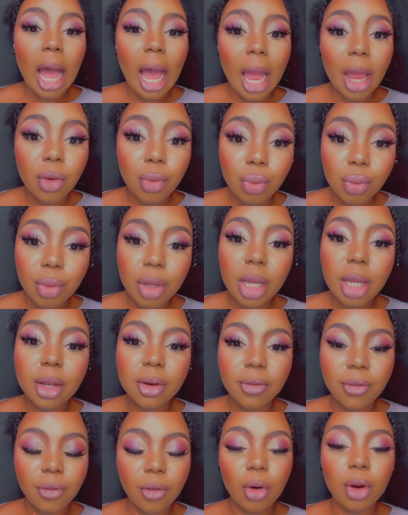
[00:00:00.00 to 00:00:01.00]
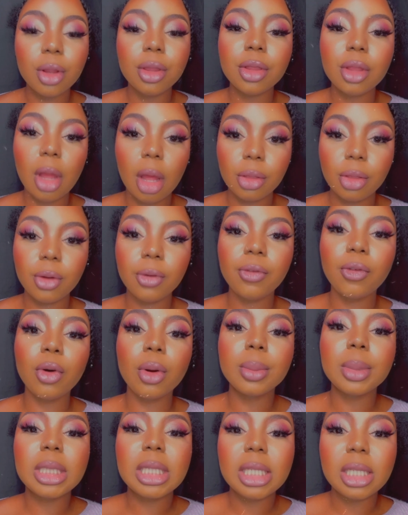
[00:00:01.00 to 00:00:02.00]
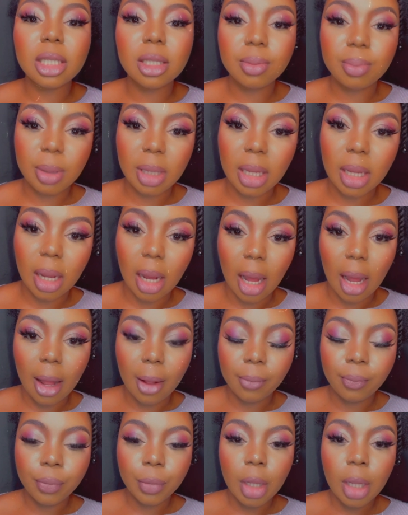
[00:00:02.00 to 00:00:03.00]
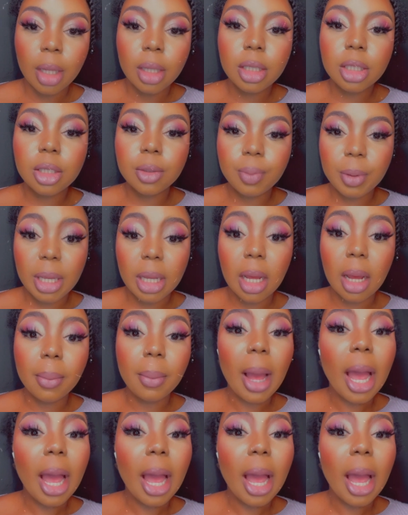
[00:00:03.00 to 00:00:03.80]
I reinforced on the form to speak up speak up.